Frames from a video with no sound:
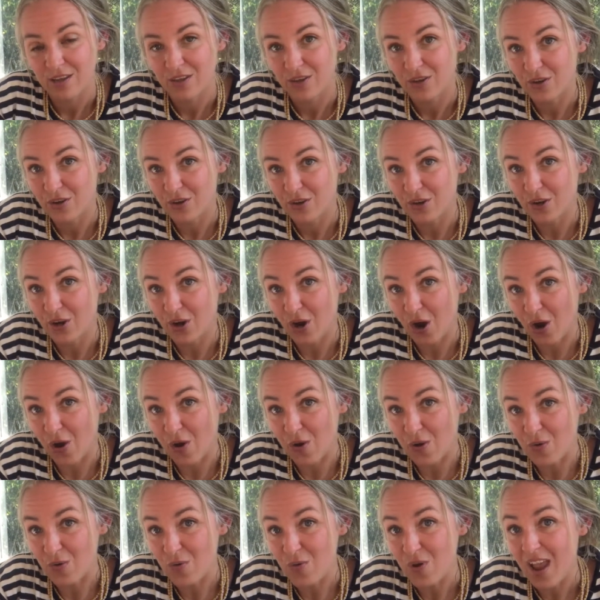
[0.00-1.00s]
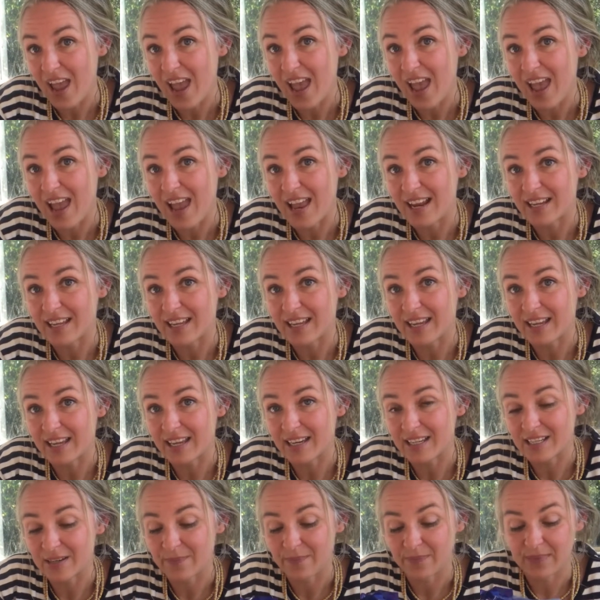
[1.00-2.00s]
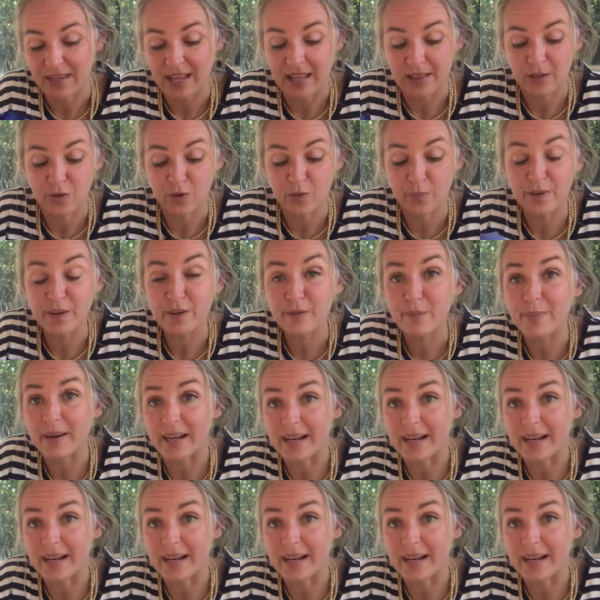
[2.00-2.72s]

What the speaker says: you go and get a little bit of